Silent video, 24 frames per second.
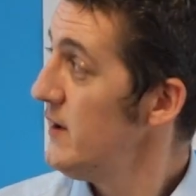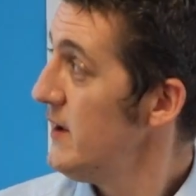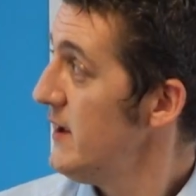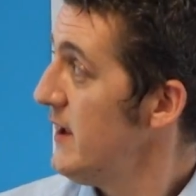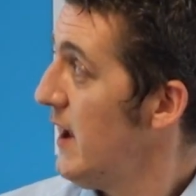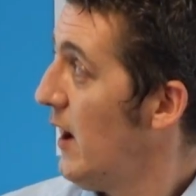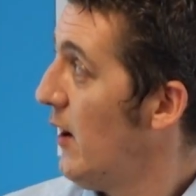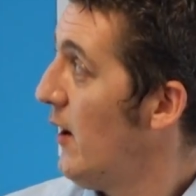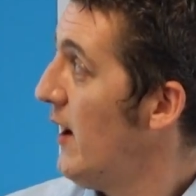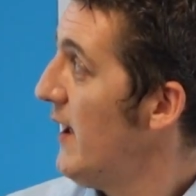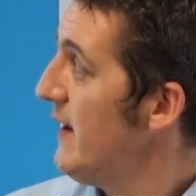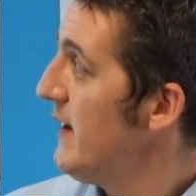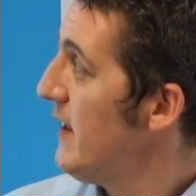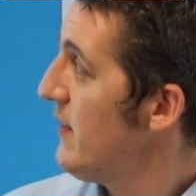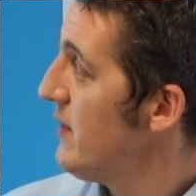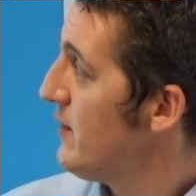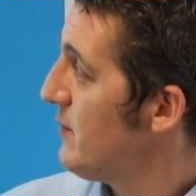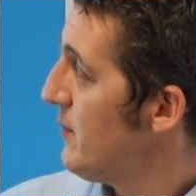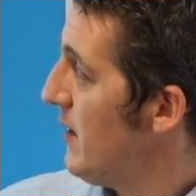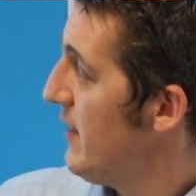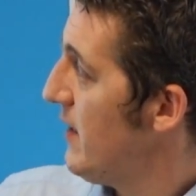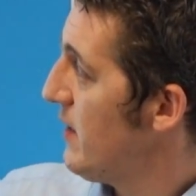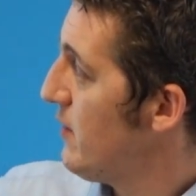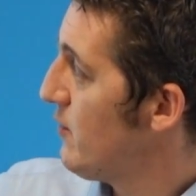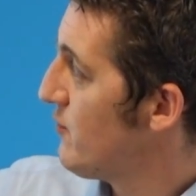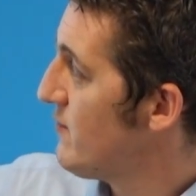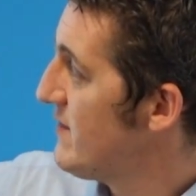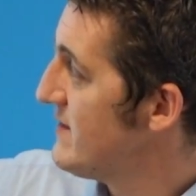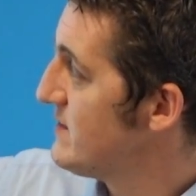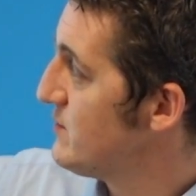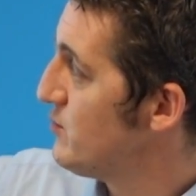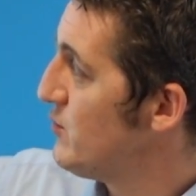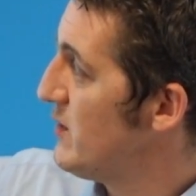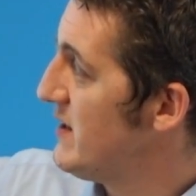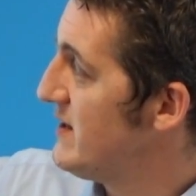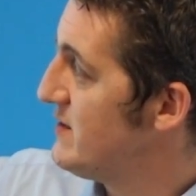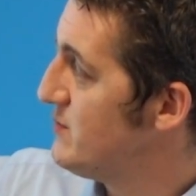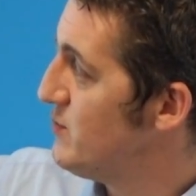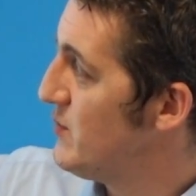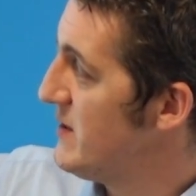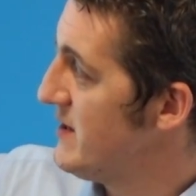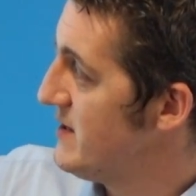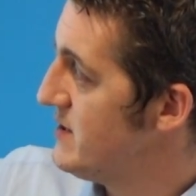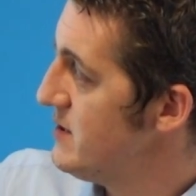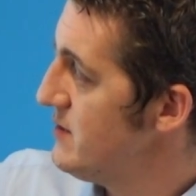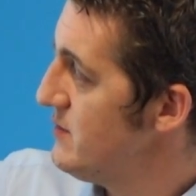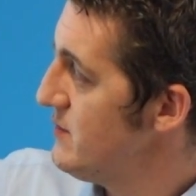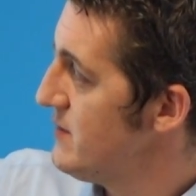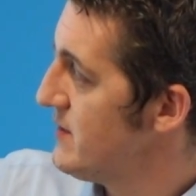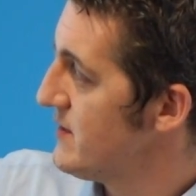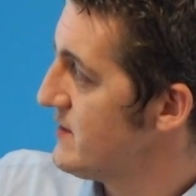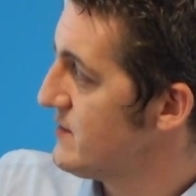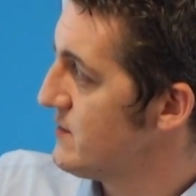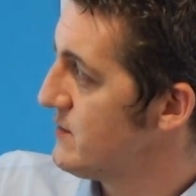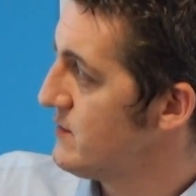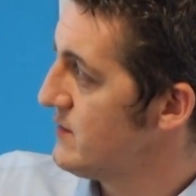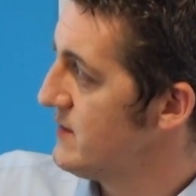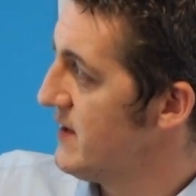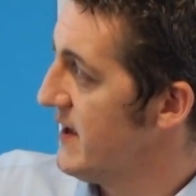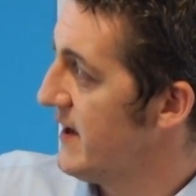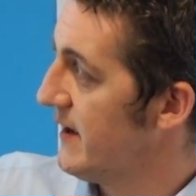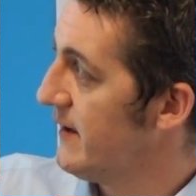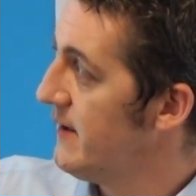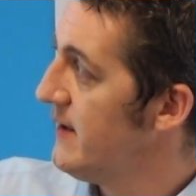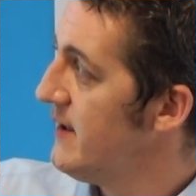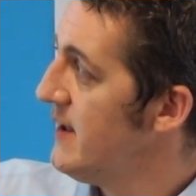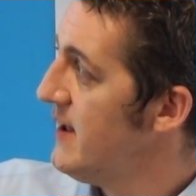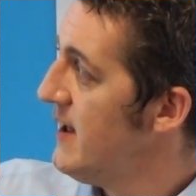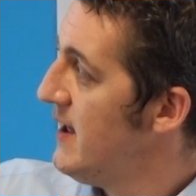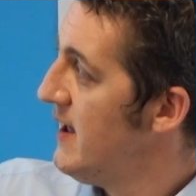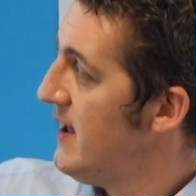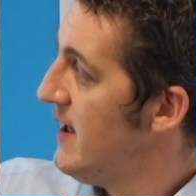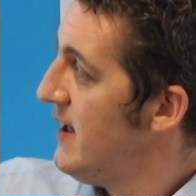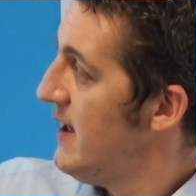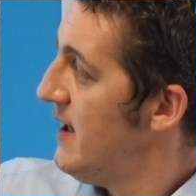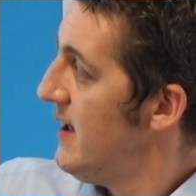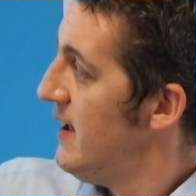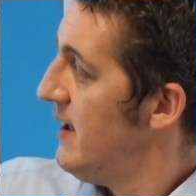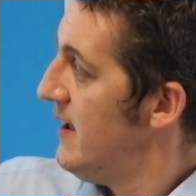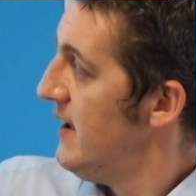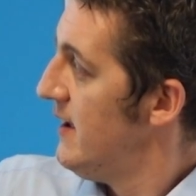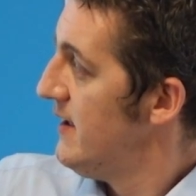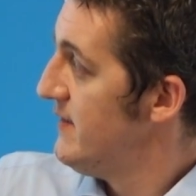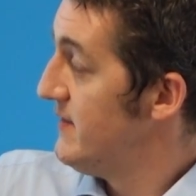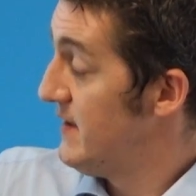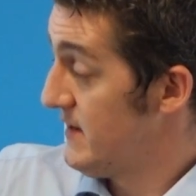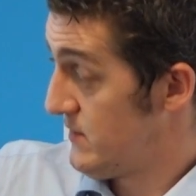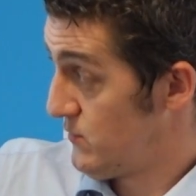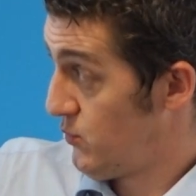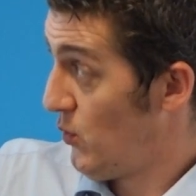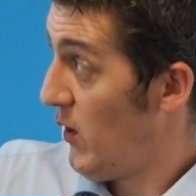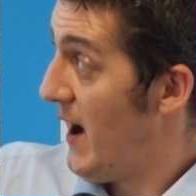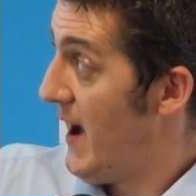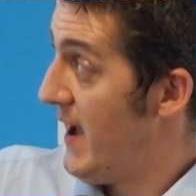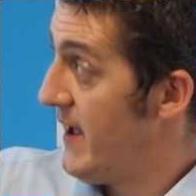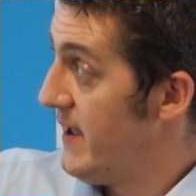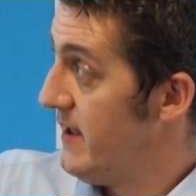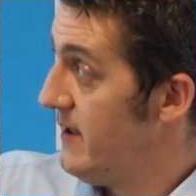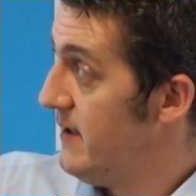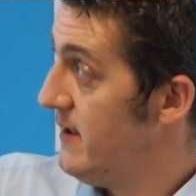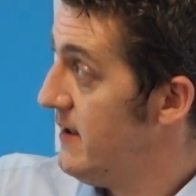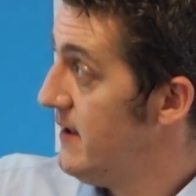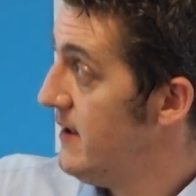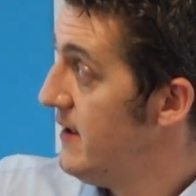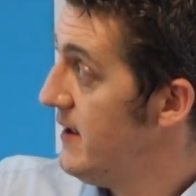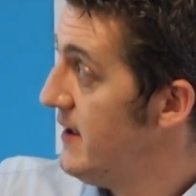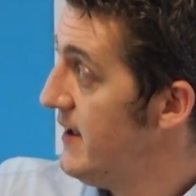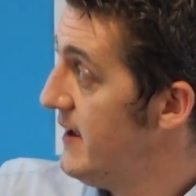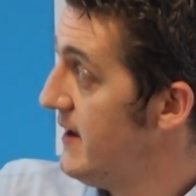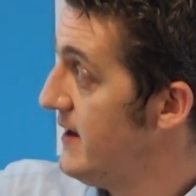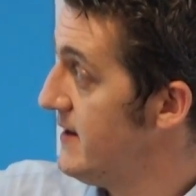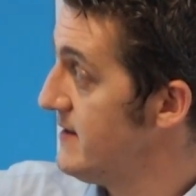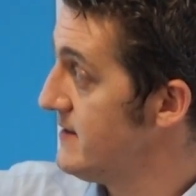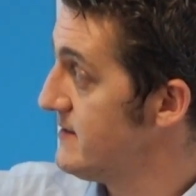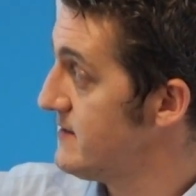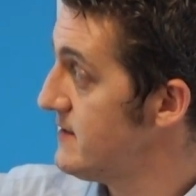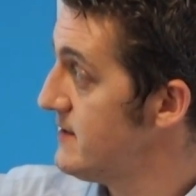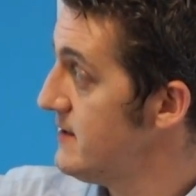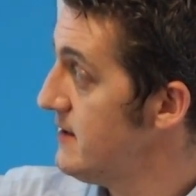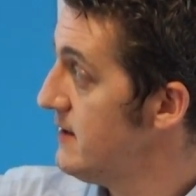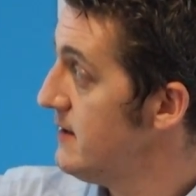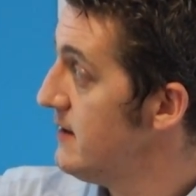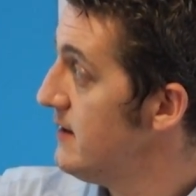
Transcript: Another reason we do this thing this way is